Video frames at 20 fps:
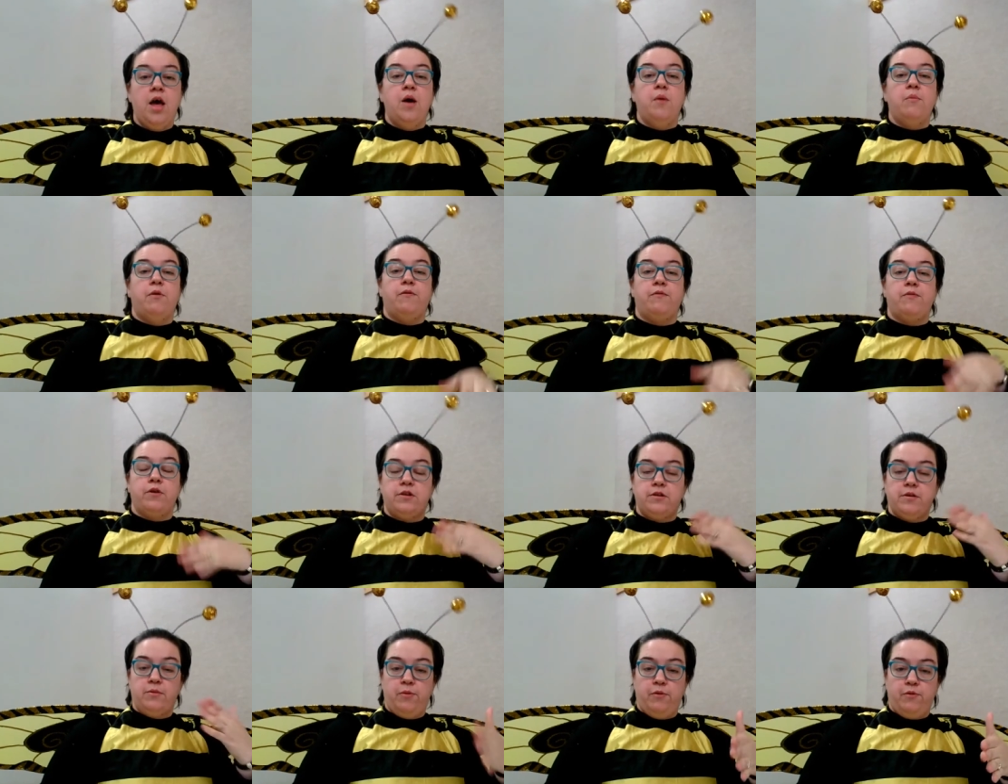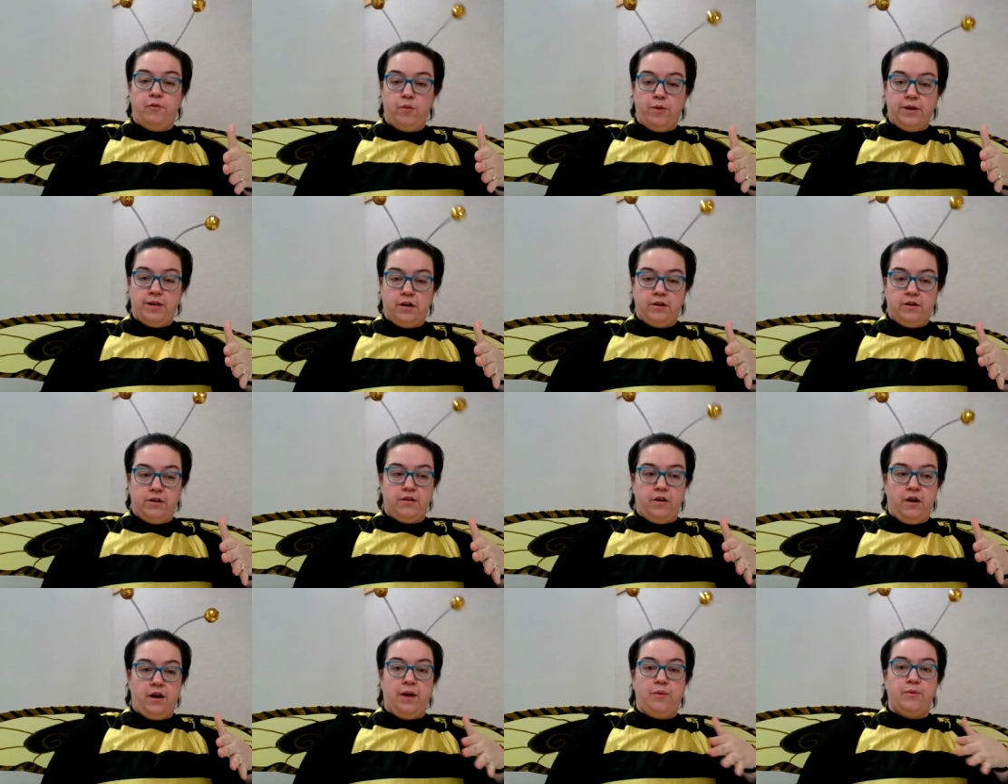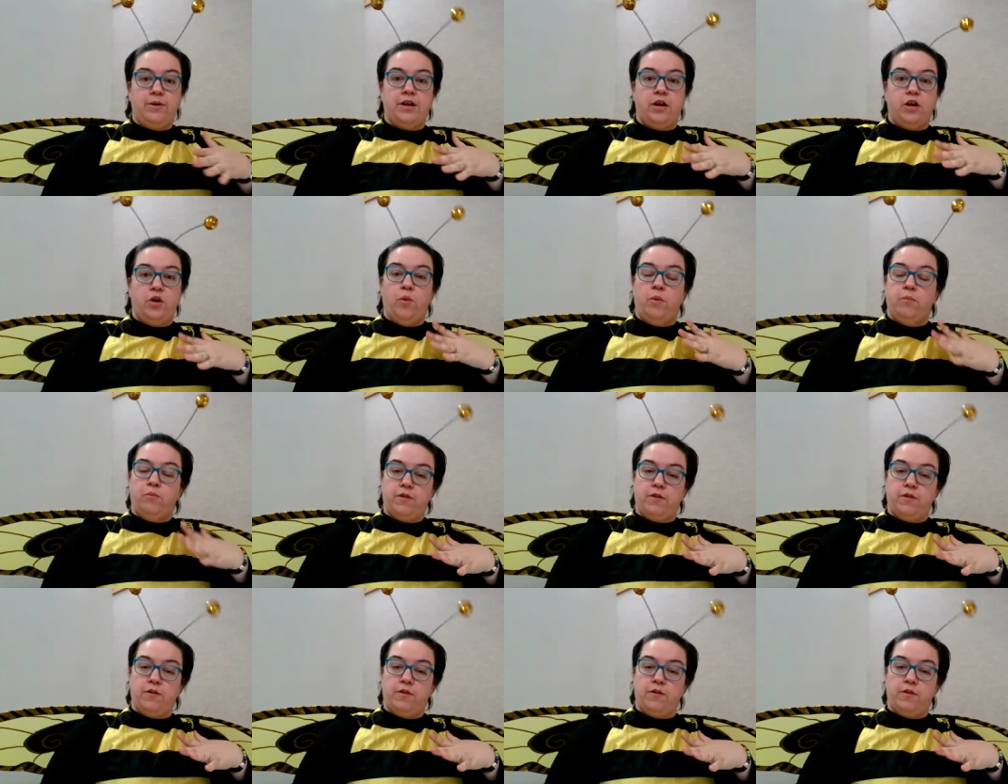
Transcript: But first, before we start the song, I want to tell you one more